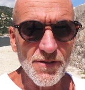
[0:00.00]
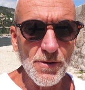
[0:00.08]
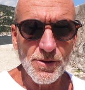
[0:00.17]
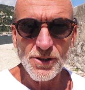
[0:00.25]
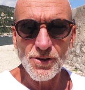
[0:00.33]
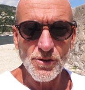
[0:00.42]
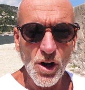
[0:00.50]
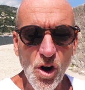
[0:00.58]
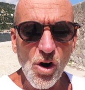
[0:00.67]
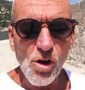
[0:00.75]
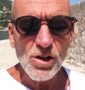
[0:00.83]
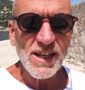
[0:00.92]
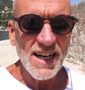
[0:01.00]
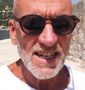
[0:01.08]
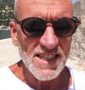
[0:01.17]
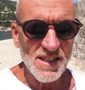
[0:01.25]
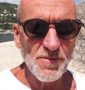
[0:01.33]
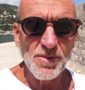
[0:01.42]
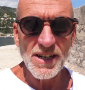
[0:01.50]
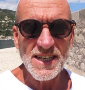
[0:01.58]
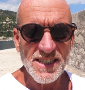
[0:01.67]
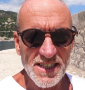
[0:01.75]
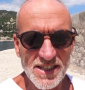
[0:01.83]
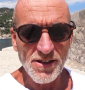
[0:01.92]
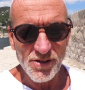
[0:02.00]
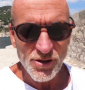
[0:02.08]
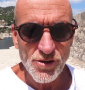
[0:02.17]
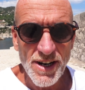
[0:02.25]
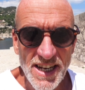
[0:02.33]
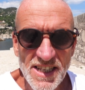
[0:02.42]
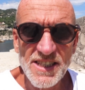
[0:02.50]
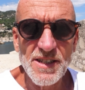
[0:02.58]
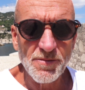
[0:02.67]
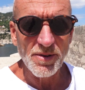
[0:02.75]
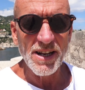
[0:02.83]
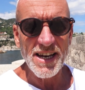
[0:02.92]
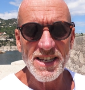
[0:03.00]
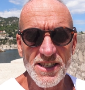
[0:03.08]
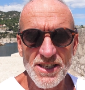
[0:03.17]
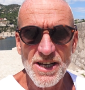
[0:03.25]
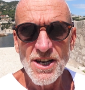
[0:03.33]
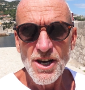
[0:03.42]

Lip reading: if you want to go to all kinds of places on trains and planes,